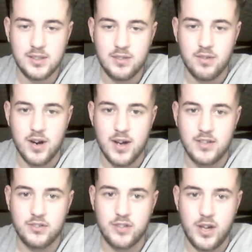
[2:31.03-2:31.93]
Right,
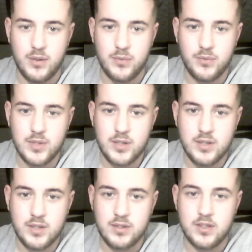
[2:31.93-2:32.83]
so
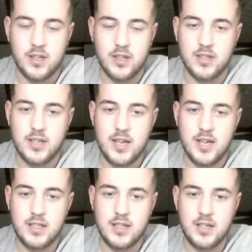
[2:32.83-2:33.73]
the
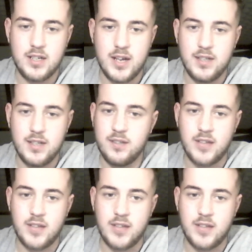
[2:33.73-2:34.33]
king and the knight,